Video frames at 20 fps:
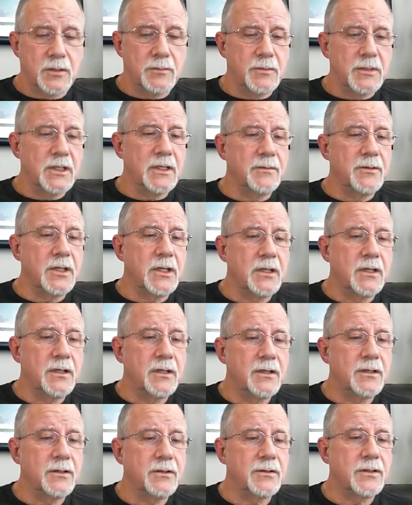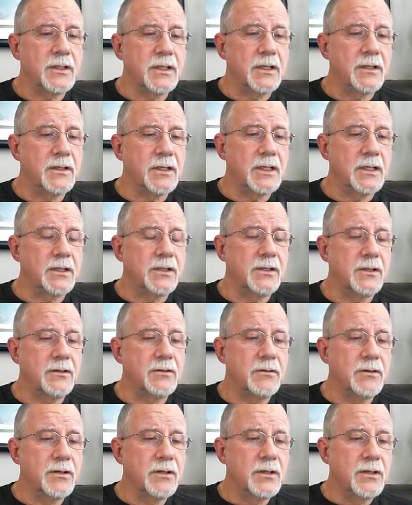come on baby, okay,
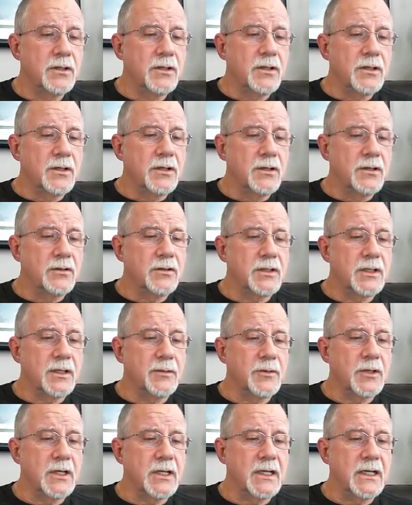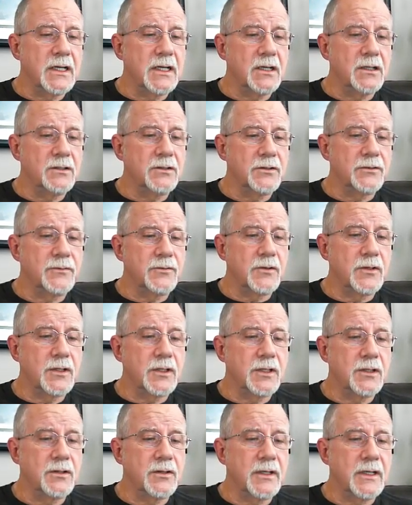thank you. Okay, I'm going to look
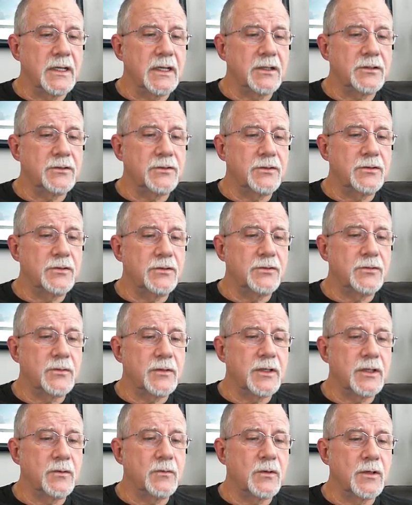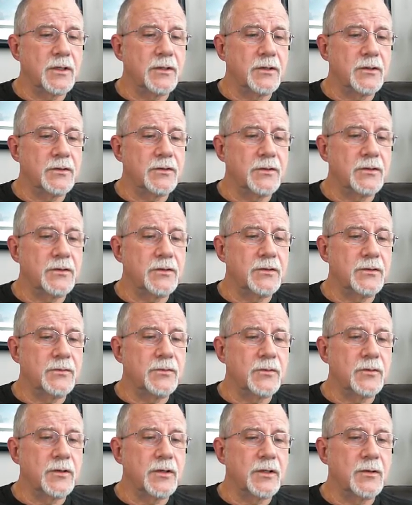for another Acts 2:21. There's a
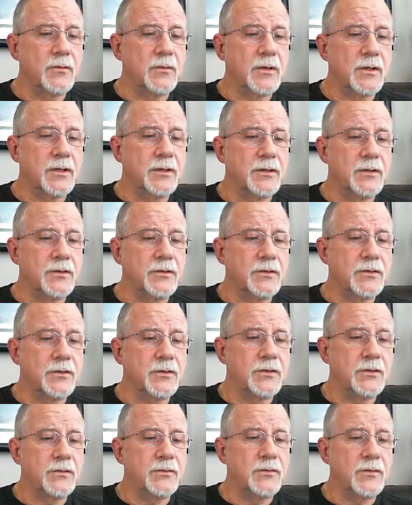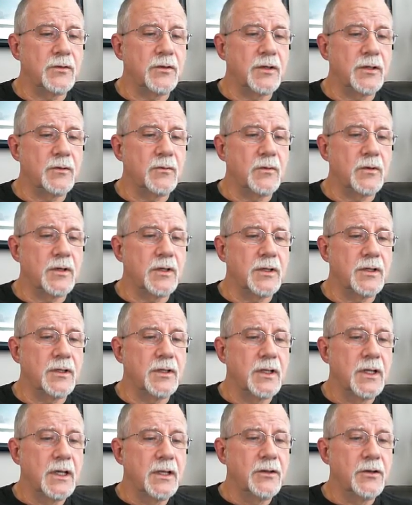2:41, there's a
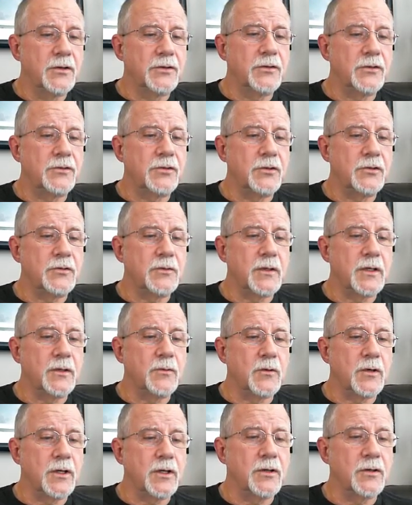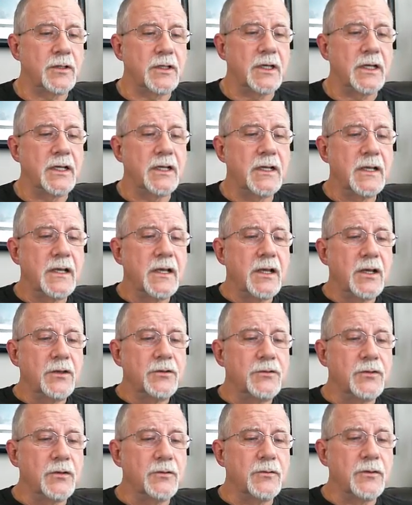2:41, there's a 2:21. Okay,
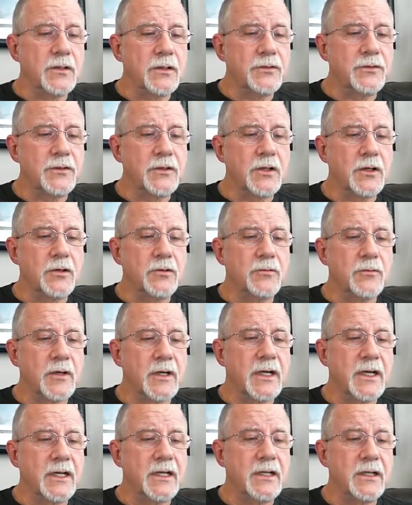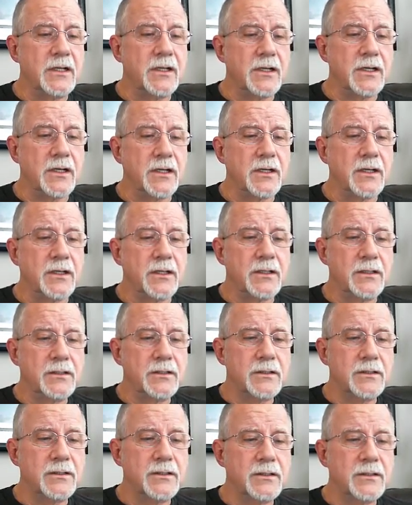so this note right
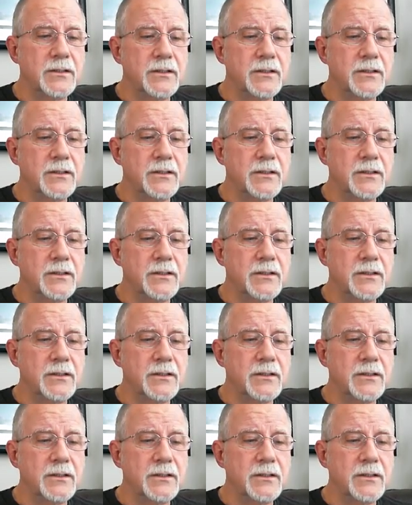here,